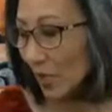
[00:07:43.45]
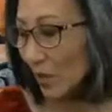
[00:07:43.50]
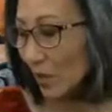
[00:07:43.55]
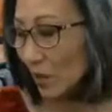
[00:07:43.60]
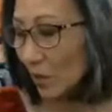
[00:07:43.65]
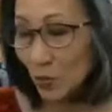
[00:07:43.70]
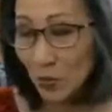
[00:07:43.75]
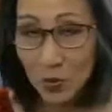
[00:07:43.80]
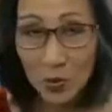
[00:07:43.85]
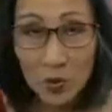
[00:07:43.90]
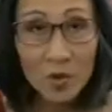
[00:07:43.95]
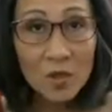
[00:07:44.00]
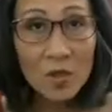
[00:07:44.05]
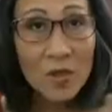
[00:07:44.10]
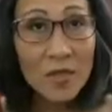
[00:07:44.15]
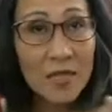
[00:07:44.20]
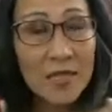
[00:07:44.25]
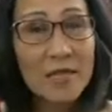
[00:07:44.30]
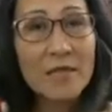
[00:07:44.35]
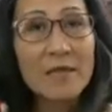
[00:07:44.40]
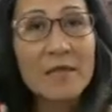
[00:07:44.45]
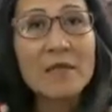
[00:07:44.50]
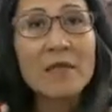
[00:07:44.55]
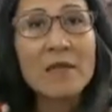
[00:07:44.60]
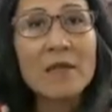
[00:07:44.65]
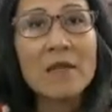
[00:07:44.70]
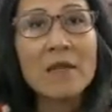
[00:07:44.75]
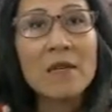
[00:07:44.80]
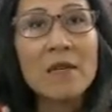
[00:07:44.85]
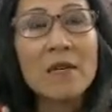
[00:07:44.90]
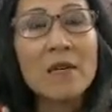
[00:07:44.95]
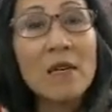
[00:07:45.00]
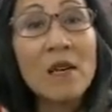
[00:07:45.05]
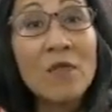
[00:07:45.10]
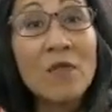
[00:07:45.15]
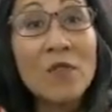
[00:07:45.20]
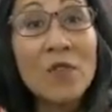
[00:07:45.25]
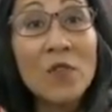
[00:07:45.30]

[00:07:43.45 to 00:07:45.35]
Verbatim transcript: The rule is if